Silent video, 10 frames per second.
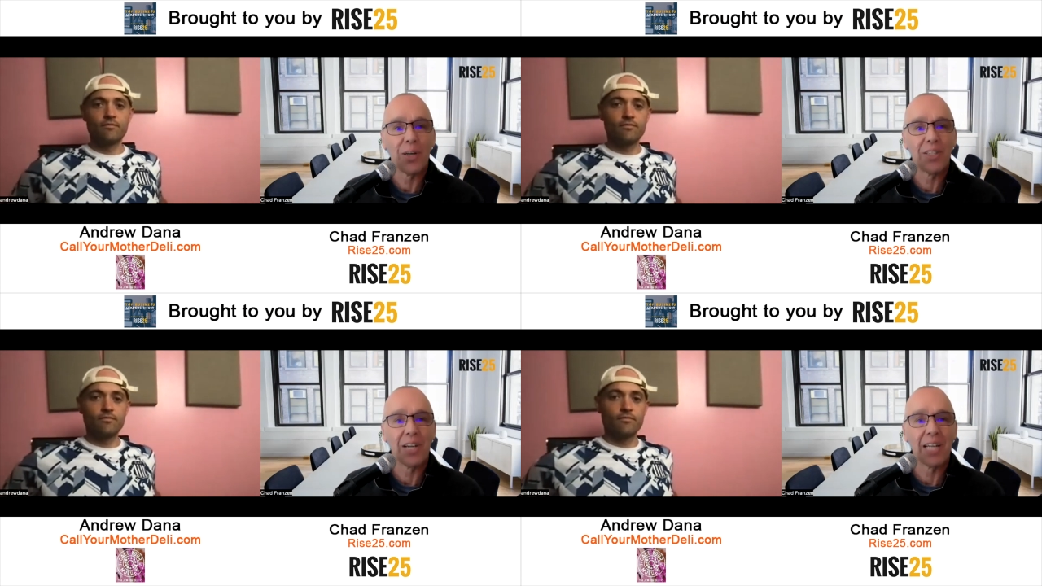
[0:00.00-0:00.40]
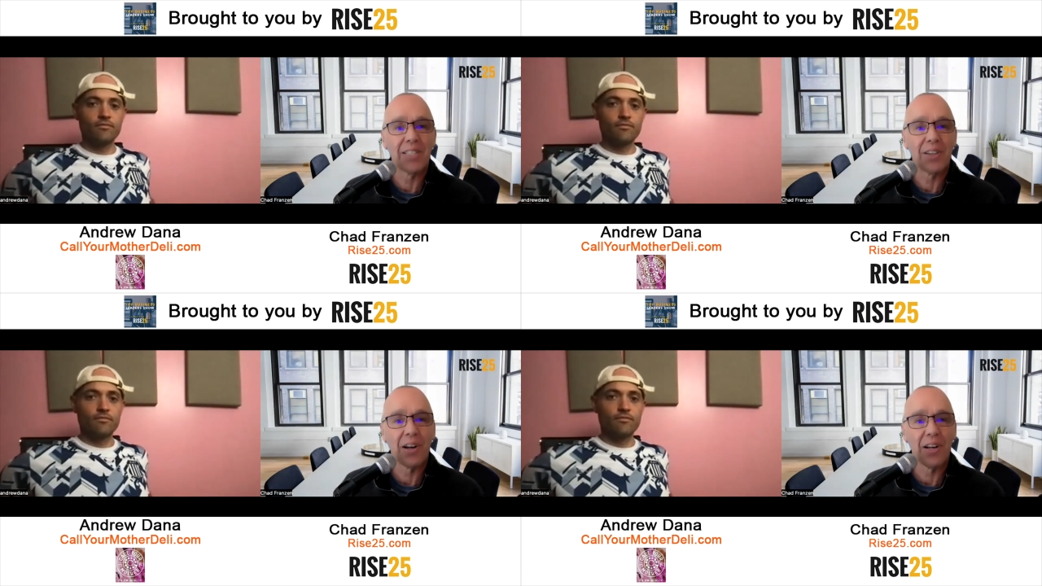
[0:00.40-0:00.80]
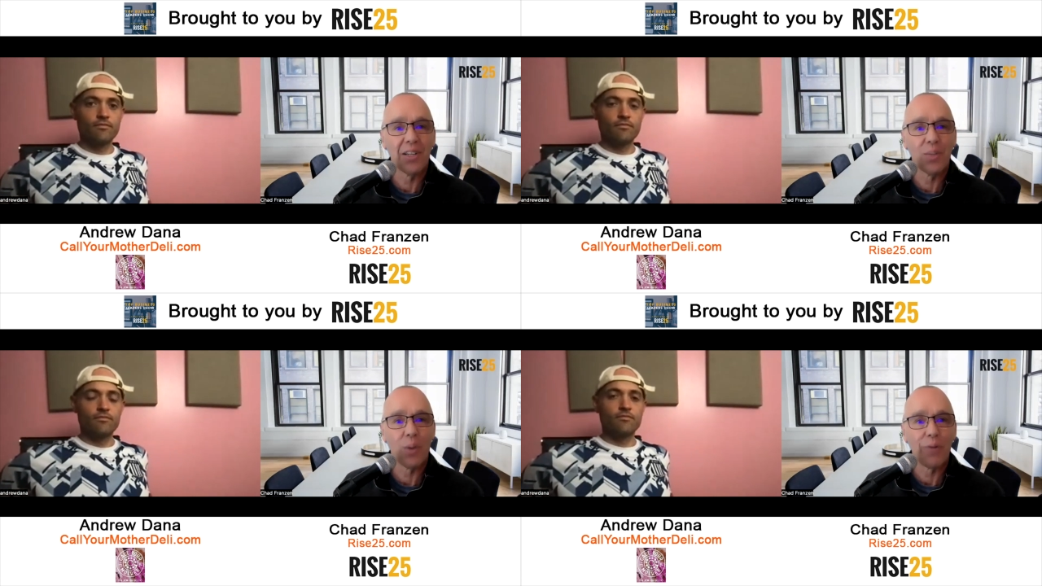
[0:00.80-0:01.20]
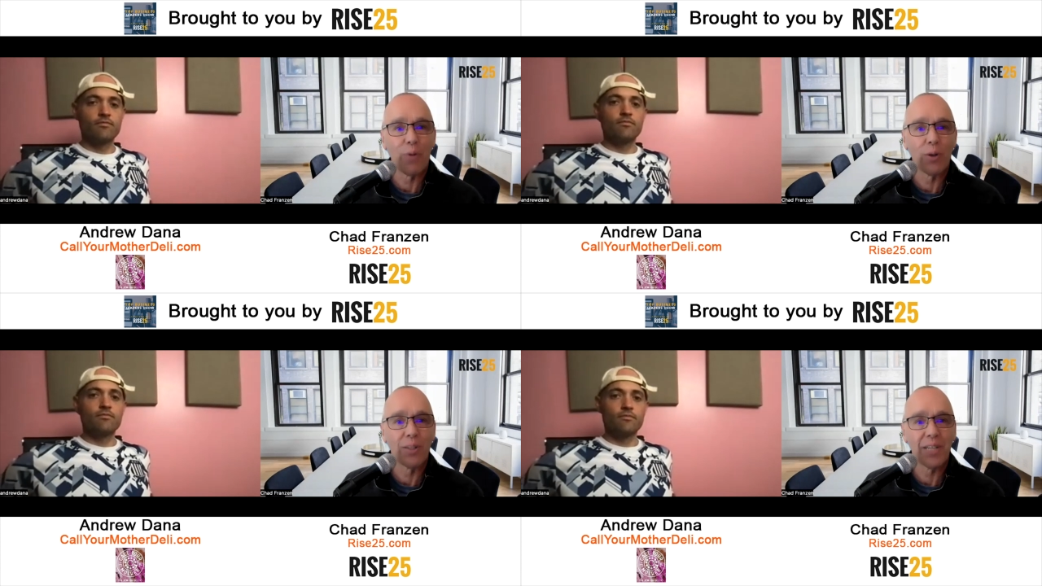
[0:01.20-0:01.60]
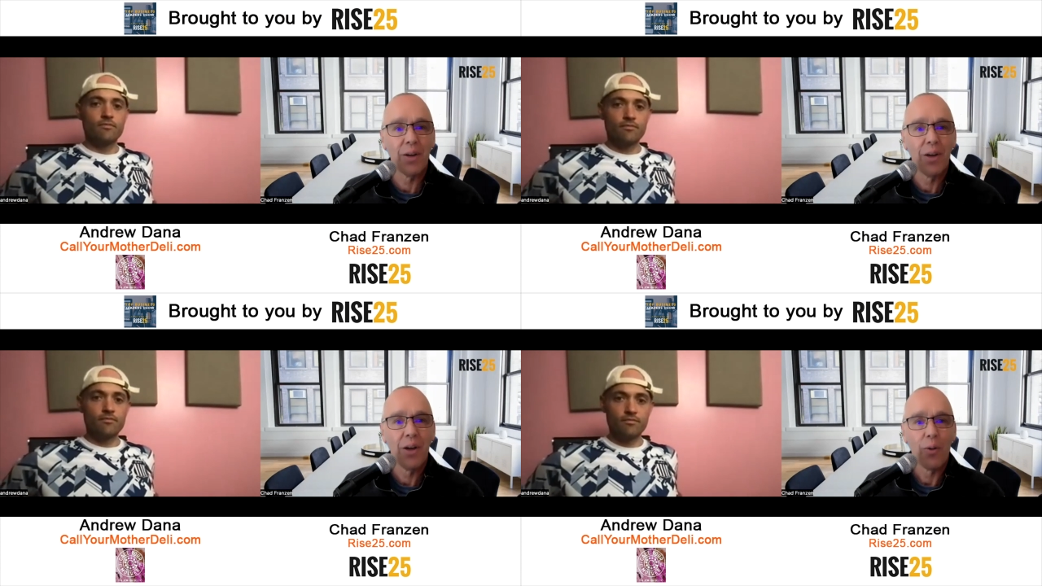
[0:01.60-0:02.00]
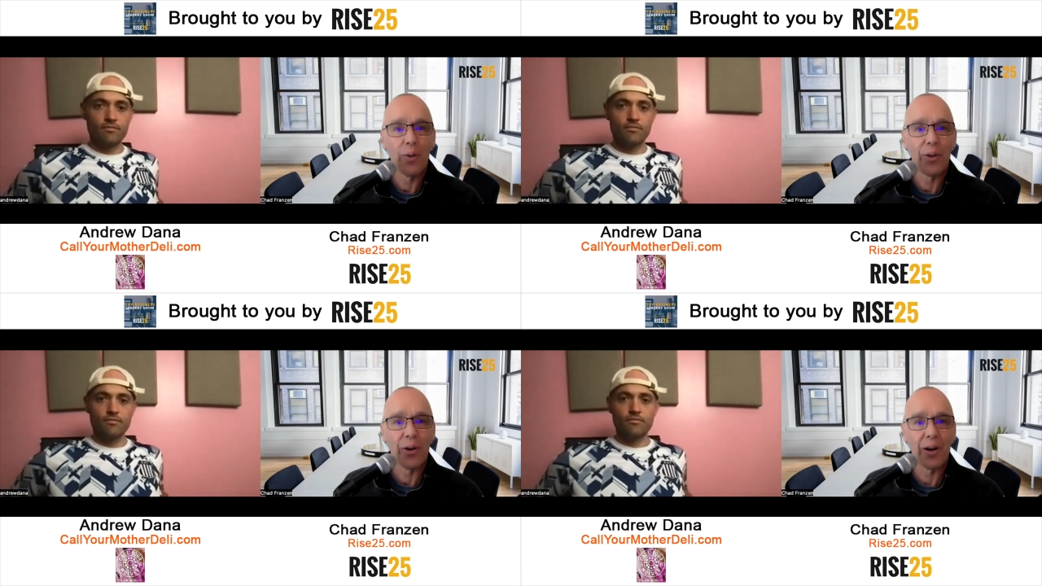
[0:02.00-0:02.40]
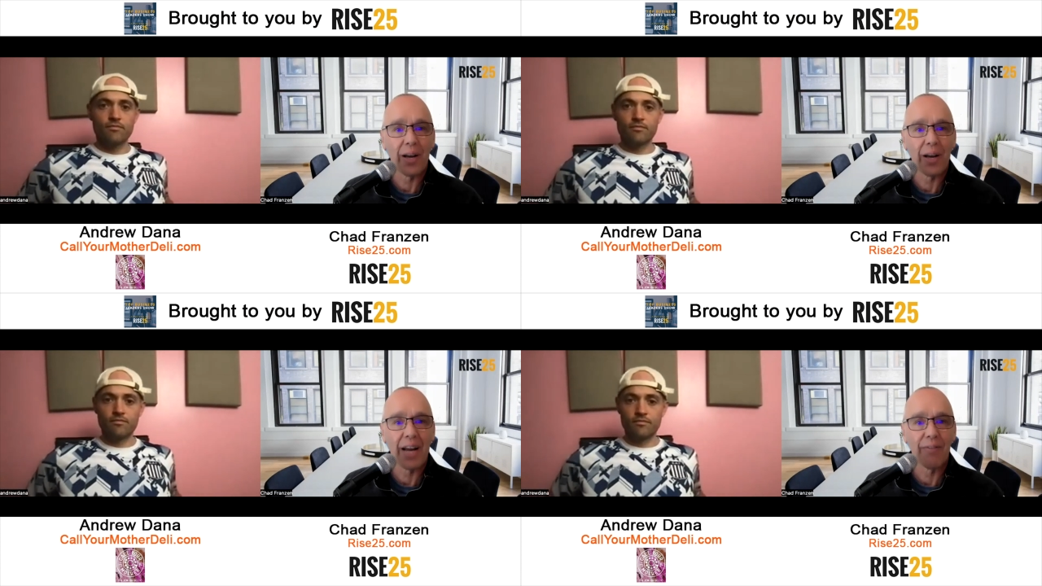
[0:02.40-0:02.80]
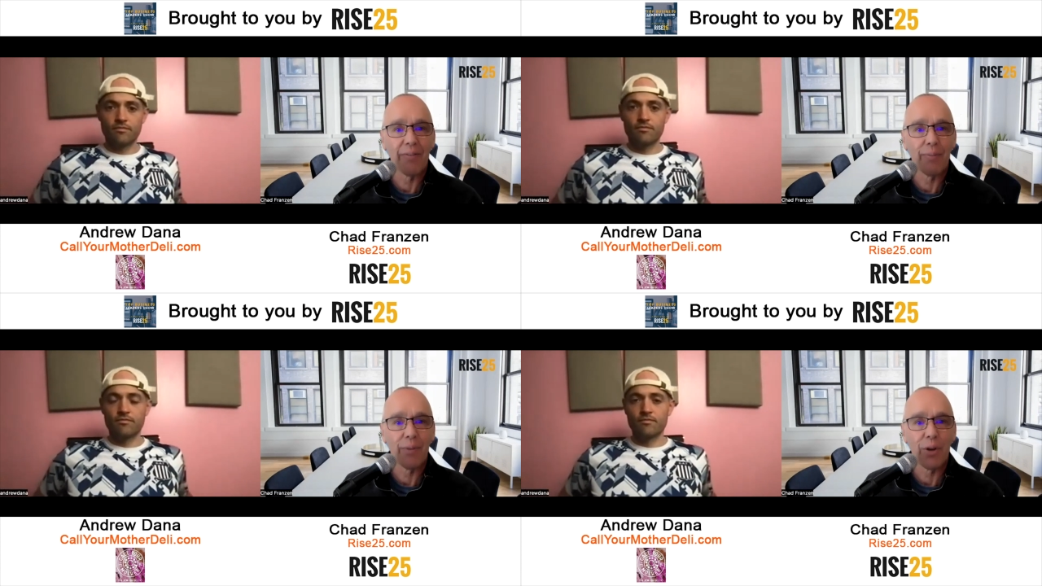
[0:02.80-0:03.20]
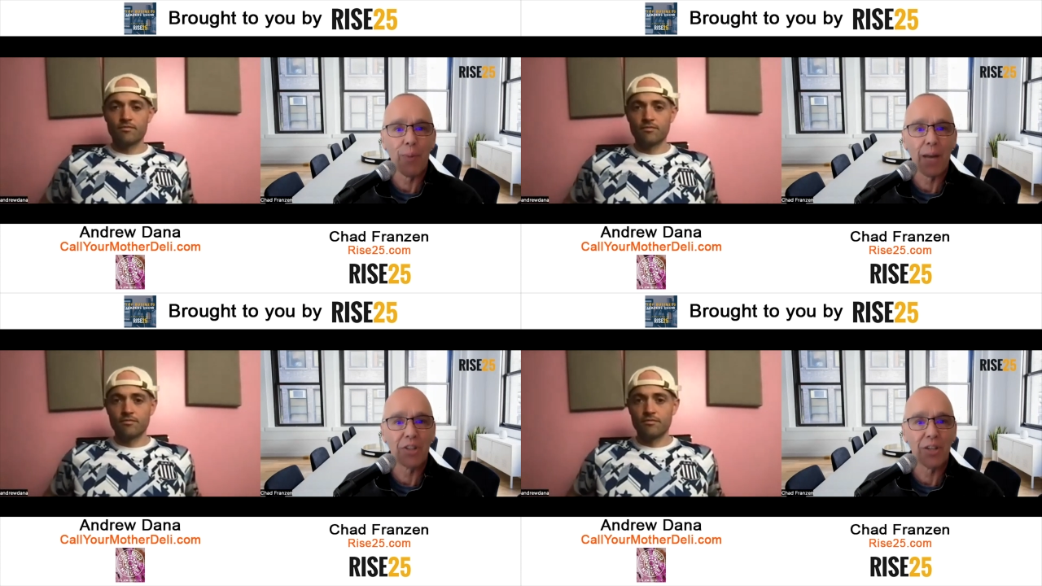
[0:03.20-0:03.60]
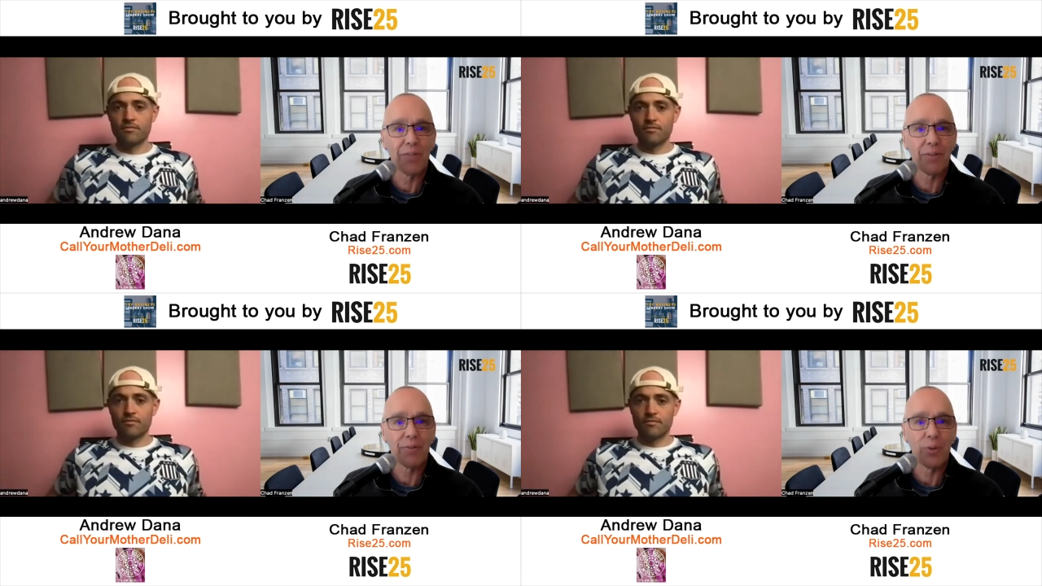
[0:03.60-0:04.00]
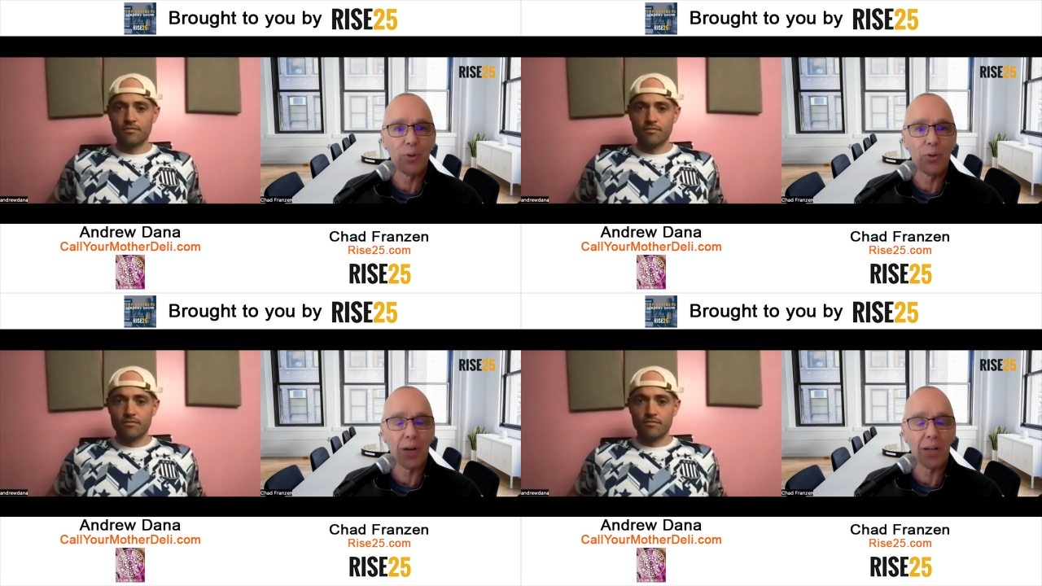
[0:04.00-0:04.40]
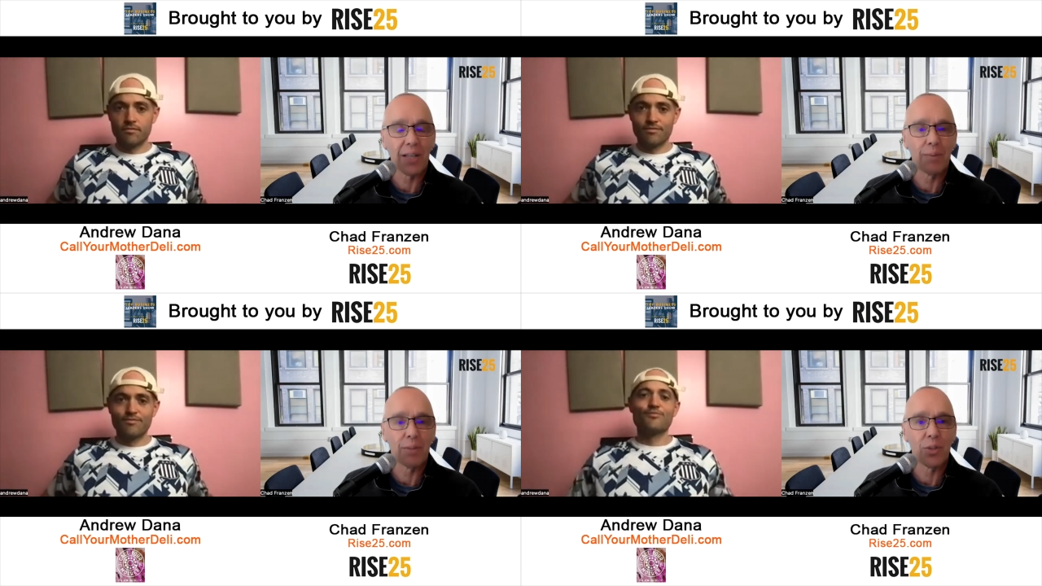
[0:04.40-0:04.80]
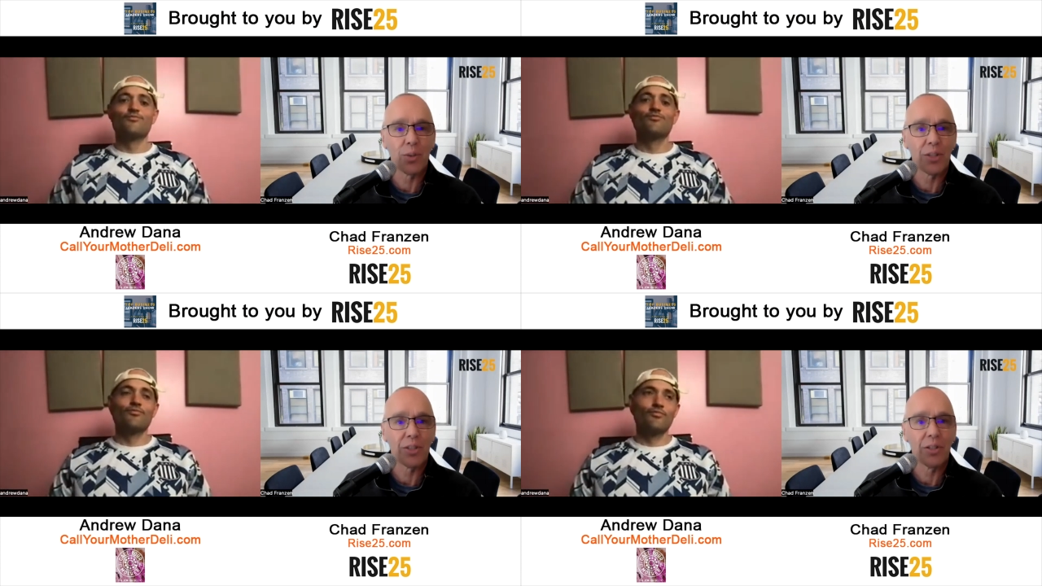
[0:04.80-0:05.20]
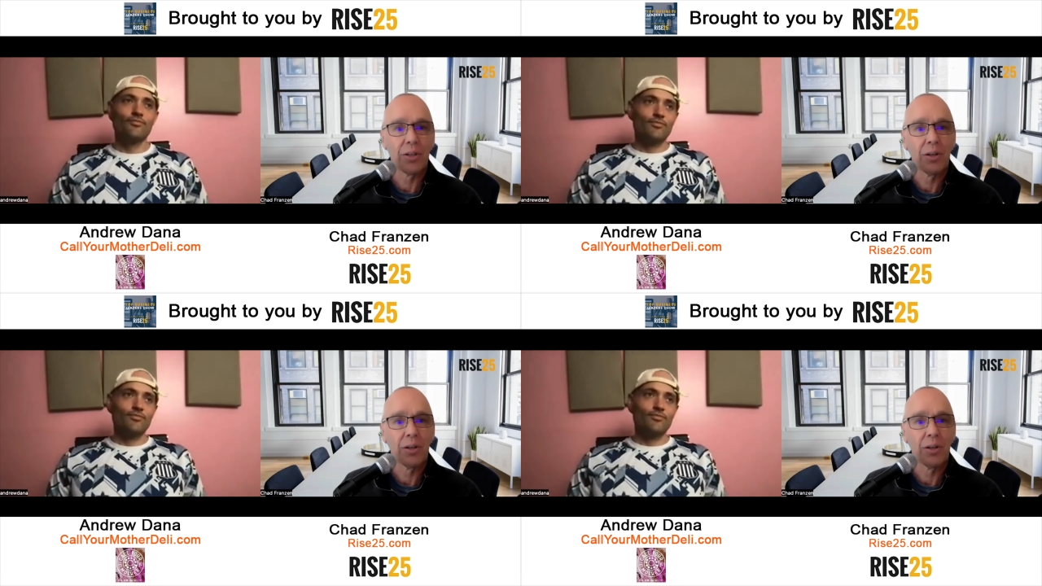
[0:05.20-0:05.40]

Speaker 1: as you got started in 2014 with your kind of your makeshift food truck type situation?